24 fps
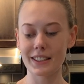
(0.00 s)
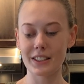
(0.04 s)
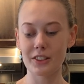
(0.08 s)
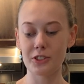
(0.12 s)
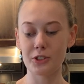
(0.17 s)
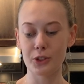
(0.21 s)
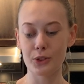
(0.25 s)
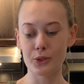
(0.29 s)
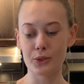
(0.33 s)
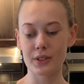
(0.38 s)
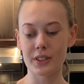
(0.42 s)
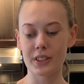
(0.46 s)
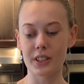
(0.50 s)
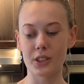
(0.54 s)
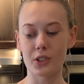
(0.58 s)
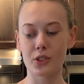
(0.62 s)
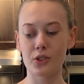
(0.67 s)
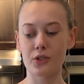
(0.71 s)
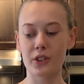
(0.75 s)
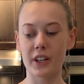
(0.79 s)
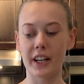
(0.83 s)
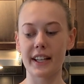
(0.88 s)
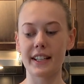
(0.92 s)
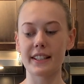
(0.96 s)
use the
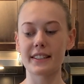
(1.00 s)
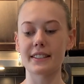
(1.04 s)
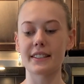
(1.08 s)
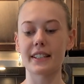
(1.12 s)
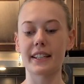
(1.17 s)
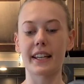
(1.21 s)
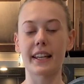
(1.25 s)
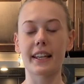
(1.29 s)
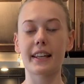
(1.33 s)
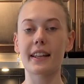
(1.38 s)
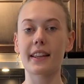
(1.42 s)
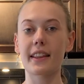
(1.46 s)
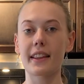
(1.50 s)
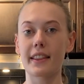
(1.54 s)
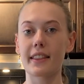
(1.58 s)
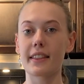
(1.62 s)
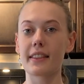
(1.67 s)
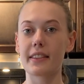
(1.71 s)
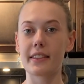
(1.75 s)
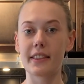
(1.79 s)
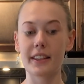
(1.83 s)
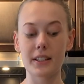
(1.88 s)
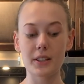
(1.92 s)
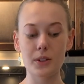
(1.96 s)
trays like
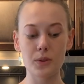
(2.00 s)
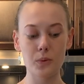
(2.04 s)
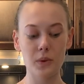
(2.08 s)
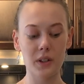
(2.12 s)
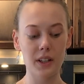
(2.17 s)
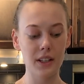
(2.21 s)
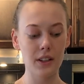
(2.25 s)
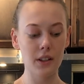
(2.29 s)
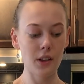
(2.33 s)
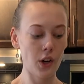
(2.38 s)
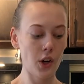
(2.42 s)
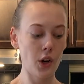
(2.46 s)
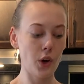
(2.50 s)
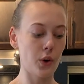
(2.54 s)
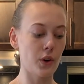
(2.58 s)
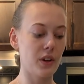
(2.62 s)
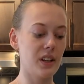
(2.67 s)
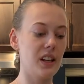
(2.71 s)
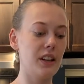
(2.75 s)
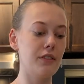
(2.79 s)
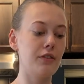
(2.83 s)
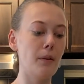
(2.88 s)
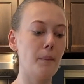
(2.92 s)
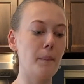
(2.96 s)
this one, or
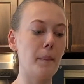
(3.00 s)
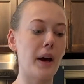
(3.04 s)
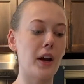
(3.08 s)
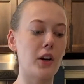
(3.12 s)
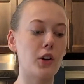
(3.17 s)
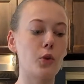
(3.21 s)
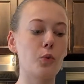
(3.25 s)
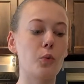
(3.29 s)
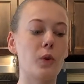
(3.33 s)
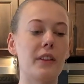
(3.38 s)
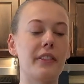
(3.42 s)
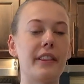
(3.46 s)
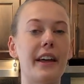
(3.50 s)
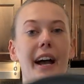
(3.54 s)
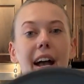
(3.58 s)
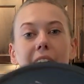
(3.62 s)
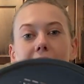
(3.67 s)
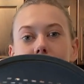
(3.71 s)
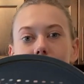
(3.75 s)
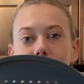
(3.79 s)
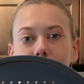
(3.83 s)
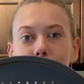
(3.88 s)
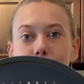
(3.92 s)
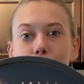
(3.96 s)
even better, one that
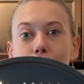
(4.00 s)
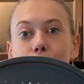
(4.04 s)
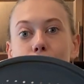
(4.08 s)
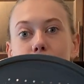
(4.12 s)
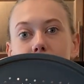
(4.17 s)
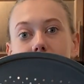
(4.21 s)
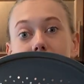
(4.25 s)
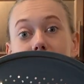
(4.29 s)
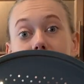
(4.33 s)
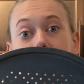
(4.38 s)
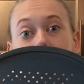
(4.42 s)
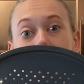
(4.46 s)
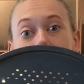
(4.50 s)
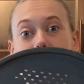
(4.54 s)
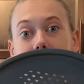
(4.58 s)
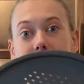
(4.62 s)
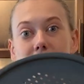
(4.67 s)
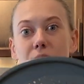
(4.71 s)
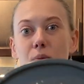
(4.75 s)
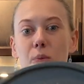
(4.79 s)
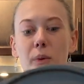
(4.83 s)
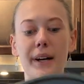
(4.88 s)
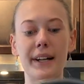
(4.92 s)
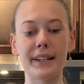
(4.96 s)
has holes like
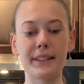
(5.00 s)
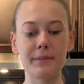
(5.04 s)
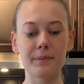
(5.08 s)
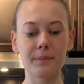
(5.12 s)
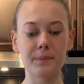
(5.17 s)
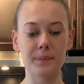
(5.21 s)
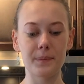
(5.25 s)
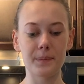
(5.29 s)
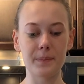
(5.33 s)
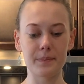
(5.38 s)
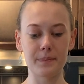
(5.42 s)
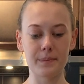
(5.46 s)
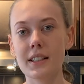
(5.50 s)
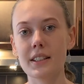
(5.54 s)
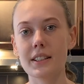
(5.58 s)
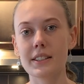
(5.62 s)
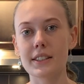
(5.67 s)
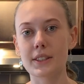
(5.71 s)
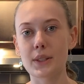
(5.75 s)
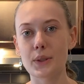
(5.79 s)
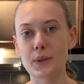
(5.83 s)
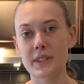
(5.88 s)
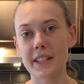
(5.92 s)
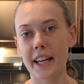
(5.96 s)
this one.
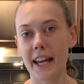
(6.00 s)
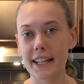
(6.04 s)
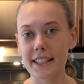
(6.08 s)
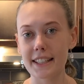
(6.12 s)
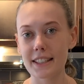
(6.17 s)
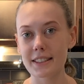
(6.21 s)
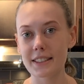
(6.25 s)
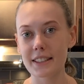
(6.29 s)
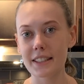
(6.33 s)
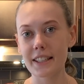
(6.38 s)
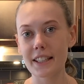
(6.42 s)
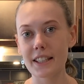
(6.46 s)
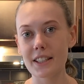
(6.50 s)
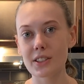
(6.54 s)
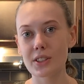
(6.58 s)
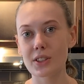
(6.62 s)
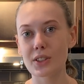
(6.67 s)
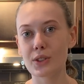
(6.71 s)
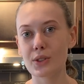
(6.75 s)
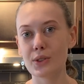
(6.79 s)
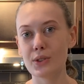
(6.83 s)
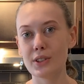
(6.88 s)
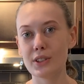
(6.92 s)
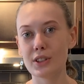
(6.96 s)
So technically,
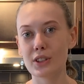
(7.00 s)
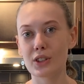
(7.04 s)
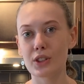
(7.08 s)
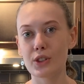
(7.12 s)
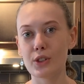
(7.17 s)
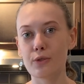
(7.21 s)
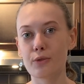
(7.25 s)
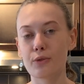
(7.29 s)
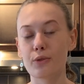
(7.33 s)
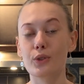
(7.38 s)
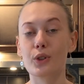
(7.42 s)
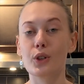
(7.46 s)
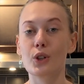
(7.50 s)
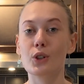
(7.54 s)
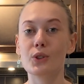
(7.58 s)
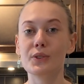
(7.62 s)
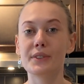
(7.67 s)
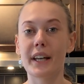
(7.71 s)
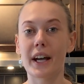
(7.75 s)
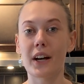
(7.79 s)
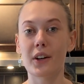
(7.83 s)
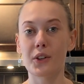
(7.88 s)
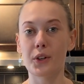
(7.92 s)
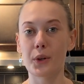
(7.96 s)
as soon as you've
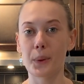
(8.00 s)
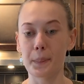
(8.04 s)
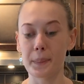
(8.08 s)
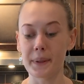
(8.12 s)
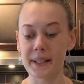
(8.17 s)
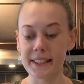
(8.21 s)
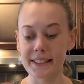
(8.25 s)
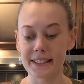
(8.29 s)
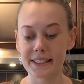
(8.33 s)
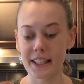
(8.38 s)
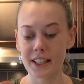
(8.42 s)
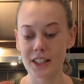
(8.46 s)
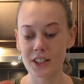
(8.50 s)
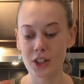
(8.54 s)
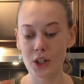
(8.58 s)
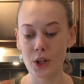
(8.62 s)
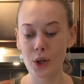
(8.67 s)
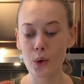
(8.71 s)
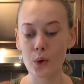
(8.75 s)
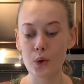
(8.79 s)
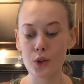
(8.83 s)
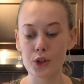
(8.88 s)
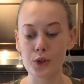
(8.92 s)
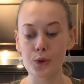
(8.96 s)
rolled out your pizza
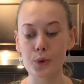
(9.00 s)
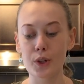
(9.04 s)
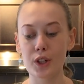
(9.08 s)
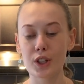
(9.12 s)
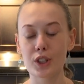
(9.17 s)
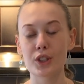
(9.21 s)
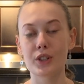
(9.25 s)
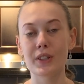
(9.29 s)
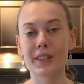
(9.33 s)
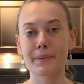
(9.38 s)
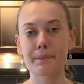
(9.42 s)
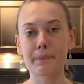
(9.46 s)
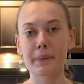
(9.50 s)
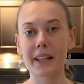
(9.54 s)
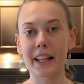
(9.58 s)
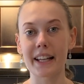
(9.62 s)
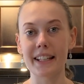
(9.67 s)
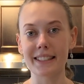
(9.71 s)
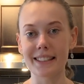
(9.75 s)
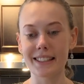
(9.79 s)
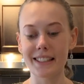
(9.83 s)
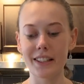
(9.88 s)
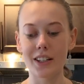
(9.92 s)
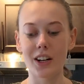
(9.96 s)
dough, you can just
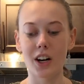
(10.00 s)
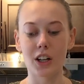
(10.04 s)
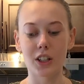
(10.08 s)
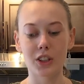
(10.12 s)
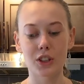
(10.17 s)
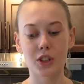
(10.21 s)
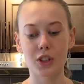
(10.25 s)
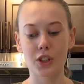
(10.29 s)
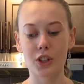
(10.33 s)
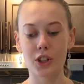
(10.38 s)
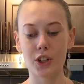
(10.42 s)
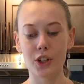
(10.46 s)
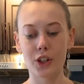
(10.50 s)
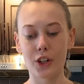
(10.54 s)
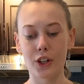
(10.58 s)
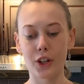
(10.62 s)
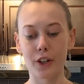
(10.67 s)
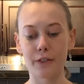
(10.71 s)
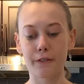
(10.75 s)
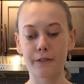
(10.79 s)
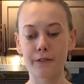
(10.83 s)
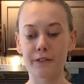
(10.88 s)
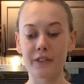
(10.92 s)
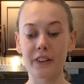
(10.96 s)
place it onto
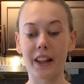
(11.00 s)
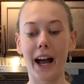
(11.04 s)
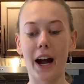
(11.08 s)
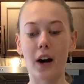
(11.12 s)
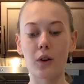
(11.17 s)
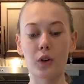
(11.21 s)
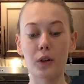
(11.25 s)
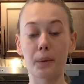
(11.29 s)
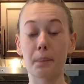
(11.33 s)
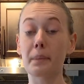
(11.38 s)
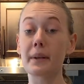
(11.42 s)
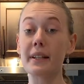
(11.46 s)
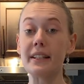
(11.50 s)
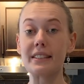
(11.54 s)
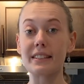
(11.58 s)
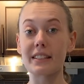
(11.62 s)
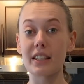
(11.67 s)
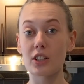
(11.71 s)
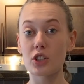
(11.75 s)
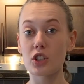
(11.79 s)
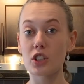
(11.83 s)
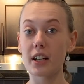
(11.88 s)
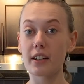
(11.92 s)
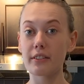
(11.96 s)
your floured
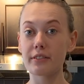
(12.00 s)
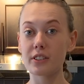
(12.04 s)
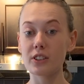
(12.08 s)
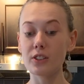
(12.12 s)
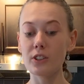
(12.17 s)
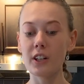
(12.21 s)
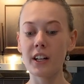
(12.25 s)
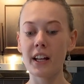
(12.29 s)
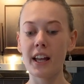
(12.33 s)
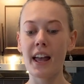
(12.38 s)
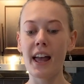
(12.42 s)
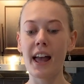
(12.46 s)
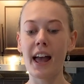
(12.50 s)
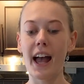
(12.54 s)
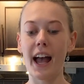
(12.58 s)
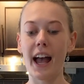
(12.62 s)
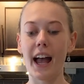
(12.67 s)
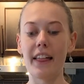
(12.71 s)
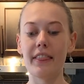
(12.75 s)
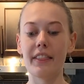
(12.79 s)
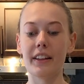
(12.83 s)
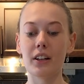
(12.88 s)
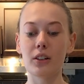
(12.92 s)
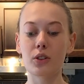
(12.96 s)
pizza shovel
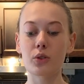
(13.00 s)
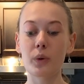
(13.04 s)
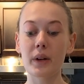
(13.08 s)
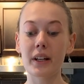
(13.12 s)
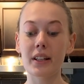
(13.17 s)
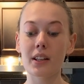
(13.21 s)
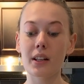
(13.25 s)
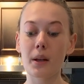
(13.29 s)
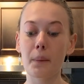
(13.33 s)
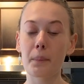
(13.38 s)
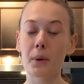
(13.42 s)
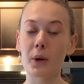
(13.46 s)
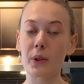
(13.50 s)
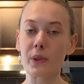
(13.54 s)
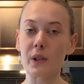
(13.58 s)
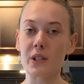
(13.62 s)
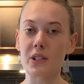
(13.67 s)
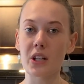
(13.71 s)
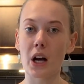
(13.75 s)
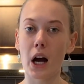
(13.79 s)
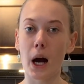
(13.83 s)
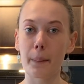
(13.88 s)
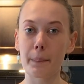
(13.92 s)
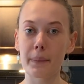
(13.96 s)
and then quickly put the
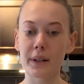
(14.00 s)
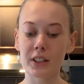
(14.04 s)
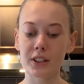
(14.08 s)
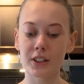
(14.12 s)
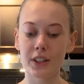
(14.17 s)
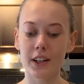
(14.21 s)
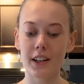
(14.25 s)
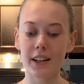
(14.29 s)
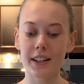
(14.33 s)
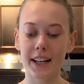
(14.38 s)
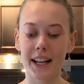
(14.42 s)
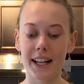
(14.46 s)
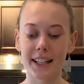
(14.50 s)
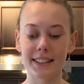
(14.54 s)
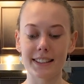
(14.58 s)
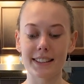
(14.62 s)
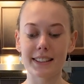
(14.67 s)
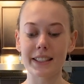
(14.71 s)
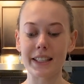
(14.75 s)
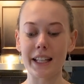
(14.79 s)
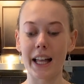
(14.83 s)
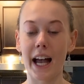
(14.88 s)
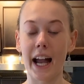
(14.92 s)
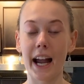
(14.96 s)
toppings on and
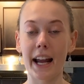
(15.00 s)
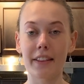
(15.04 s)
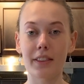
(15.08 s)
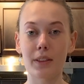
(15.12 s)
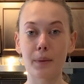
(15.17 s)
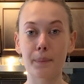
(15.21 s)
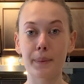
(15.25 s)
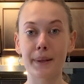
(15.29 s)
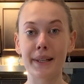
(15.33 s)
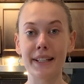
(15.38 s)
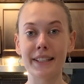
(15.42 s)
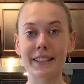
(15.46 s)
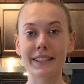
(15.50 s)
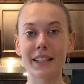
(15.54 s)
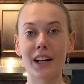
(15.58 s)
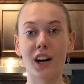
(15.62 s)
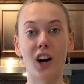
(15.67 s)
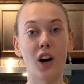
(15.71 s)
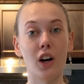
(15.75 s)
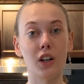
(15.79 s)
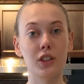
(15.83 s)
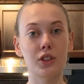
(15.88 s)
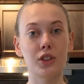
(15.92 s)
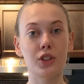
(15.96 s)
slide the pizza
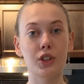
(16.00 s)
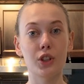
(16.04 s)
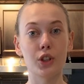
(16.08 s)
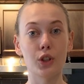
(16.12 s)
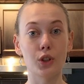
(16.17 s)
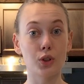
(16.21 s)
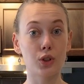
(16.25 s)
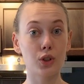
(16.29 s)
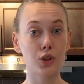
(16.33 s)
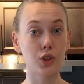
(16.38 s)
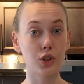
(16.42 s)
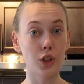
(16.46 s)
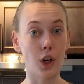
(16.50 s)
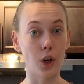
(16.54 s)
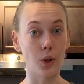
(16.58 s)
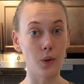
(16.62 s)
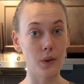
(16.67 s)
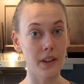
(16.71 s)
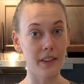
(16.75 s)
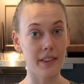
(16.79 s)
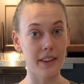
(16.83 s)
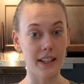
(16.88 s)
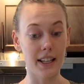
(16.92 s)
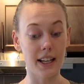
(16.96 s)
onto your stone
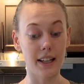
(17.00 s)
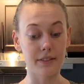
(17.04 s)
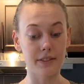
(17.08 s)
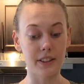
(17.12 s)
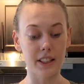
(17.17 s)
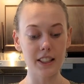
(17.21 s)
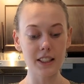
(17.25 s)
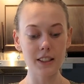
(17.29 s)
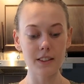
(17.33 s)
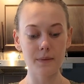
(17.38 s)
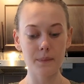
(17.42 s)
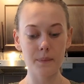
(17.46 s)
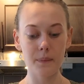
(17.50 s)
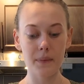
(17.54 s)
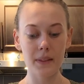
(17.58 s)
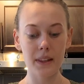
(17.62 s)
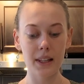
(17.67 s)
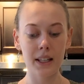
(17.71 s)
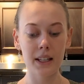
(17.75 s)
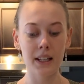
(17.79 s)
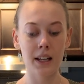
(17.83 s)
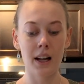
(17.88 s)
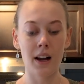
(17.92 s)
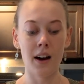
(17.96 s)
in the oven.
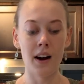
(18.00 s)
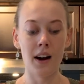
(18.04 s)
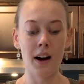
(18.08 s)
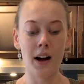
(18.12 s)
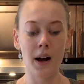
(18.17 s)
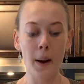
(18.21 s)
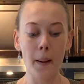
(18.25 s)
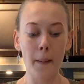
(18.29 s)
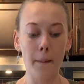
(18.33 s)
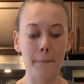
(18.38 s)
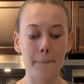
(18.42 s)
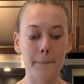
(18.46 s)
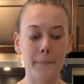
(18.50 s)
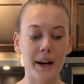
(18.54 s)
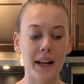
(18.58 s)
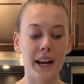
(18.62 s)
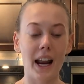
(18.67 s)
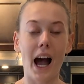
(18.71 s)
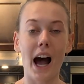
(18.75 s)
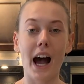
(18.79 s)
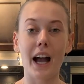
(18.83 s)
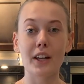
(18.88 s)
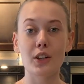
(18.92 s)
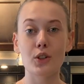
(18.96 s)
But
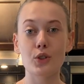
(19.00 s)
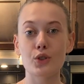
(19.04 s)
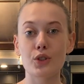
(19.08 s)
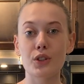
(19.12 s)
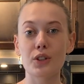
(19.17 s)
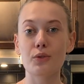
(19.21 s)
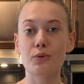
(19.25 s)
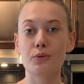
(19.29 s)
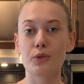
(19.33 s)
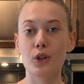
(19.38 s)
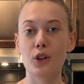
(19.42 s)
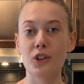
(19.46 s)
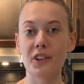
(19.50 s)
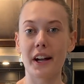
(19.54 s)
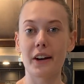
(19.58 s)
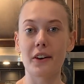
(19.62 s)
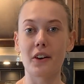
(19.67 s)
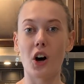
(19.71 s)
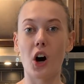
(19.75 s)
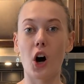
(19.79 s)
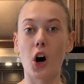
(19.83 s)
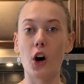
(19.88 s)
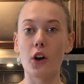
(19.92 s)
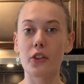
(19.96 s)
I usually roll
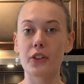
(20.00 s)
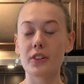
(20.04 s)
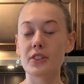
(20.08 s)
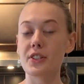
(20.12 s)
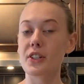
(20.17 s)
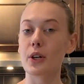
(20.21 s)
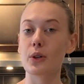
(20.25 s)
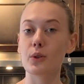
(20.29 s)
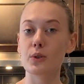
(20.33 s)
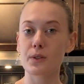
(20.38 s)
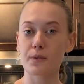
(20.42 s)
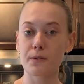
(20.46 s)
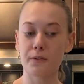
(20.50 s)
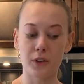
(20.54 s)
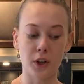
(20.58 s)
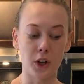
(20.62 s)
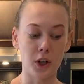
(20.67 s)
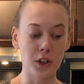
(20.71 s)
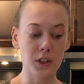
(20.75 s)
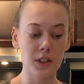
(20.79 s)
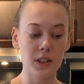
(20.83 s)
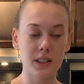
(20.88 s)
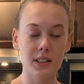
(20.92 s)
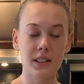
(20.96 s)
out all the doughs
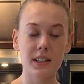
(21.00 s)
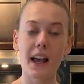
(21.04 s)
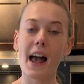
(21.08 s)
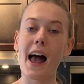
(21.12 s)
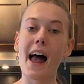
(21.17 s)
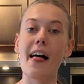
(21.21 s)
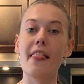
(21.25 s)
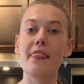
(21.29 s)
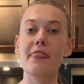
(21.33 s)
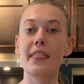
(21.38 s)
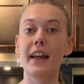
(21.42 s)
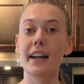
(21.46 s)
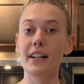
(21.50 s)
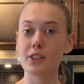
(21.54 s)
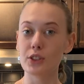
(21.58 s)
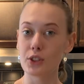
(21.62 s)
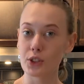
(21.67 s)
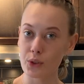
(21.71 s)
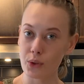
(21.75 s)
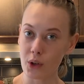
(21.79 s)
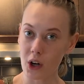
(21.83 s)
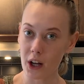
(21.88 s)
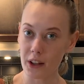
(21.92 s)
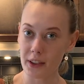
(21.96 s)
first and then
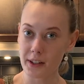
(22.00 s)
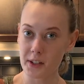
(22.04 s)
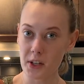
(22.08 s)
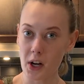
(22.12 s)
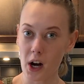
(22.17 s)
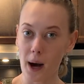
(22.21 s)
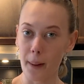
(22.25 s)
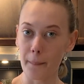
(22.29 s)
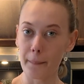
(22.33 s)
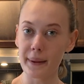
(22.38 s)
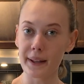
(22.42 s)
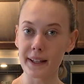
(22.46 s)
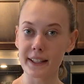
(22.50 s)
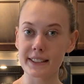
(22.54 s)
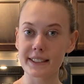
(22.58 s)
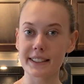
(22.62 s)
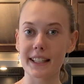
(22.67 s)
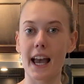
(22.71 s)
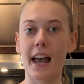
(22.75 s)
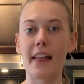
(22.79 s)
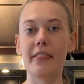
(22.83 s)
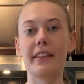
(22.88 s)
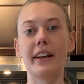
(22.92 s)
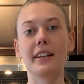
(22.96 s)
do all the toppings
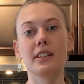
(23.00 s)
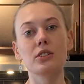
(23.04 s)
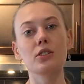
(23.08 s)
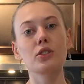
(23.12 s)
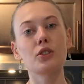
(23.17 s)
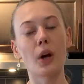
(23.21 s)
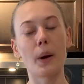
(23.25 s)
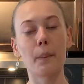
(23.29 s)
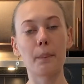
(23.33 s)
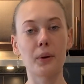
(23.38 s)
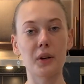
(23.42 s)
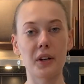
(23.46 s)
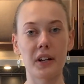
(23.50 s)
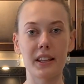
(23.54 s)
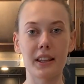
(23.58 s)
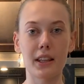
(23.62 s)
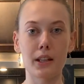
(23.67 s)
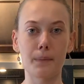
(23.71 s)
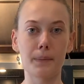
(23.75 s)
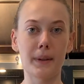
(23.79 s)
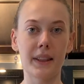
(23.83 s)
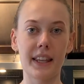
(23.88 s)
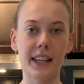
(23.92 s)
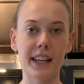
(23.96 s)
and then start putting
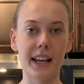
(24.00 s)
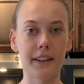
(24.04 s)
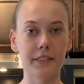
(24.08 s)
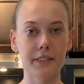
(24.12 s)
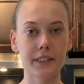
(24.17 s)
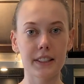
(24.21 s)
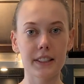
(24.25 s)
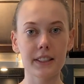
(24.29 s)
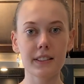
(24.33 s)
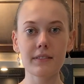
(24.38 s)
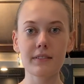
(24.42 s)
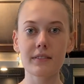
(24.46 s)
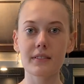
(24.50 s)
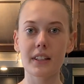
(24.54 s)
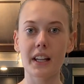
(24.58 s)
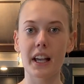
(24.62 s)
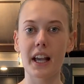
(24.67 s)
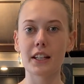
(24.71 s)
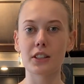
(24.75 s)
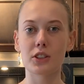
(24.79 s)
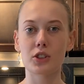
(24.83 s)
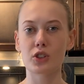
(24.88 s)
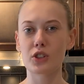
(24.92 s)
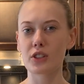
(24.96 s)
them in the oven.
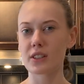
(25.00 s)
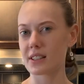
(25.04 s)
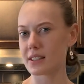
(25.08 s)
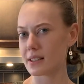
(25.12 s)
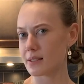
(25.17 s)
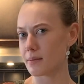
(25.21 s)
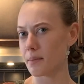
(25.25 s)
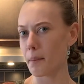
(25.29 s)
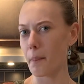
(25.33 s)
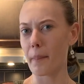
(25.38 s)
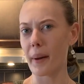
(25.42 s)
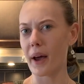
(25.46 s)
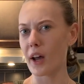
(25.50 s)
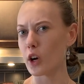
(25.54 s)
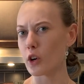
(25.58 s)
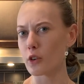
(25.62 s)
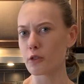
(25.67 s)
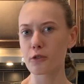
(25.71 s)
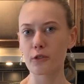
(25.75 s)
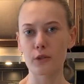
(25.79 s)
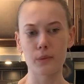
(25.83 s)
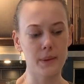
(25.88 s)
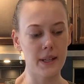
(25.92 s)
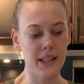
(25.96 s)
It's just better
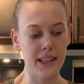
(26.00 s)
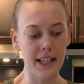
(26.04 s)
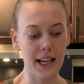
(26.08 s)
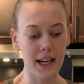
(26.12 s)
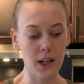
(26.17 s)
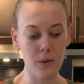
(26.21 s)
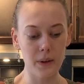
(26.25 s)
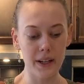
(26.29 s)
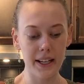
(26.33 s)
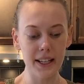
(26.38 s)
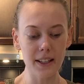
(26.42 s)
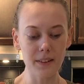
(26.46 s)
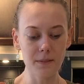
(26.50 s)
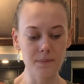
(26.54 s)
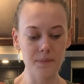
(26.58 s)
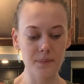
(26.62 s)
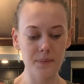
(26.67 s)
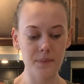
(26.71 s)
for me that way.